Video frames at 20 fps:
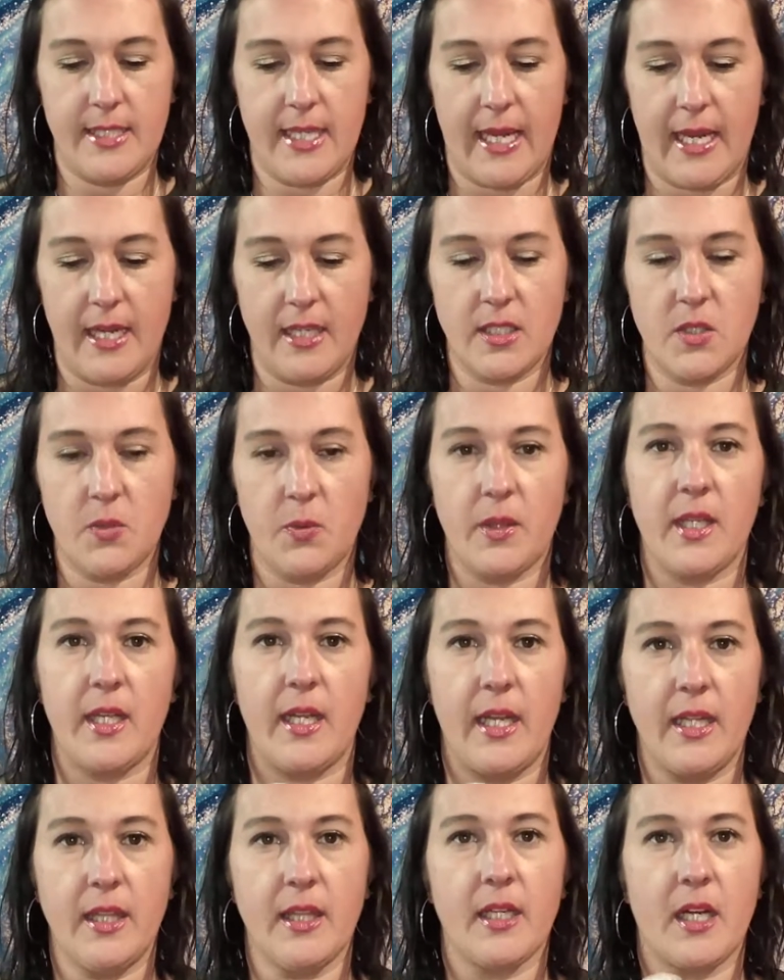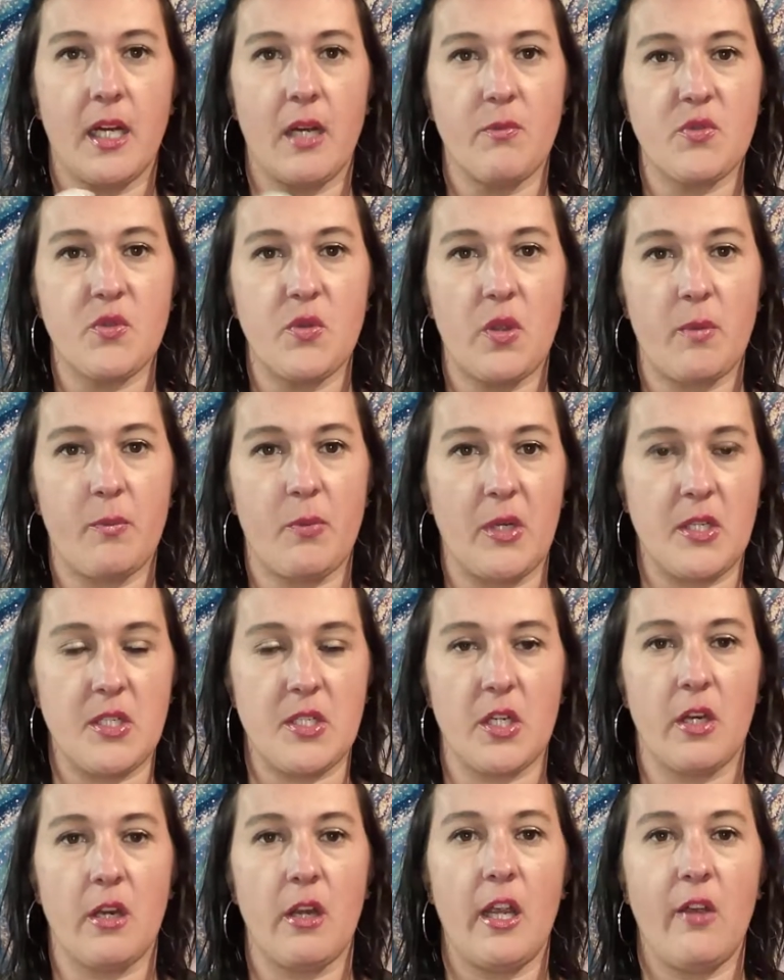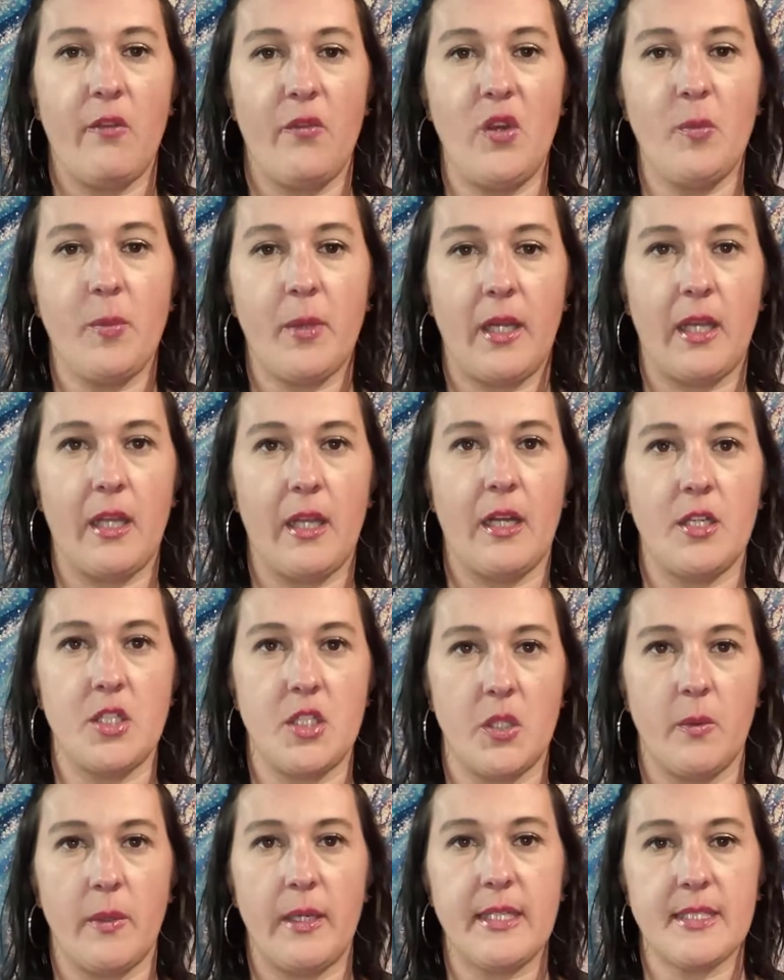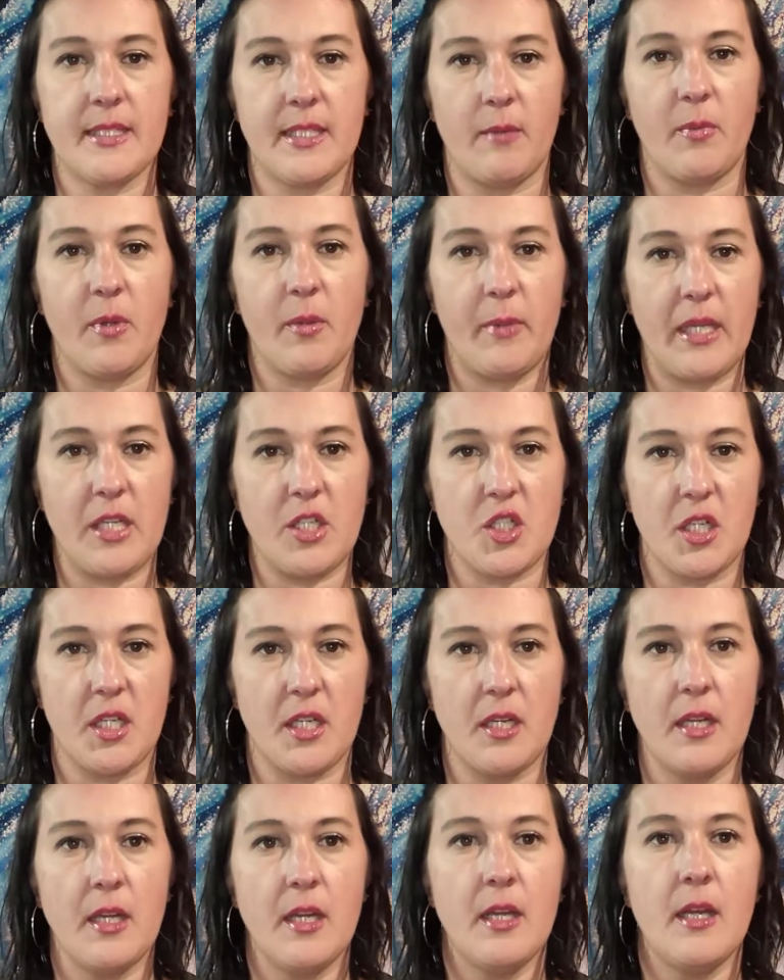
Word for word: tanks with the ink that comes with the printer if you plan on doing sublimation.